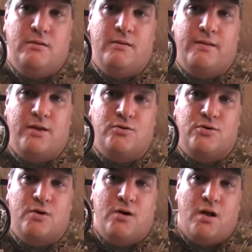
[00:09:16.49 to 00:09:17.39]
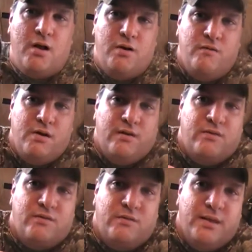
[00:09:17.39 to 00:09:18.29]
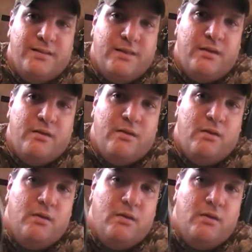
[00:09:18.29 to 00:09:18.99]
that you turn it on. I don't know if you guys can see it there.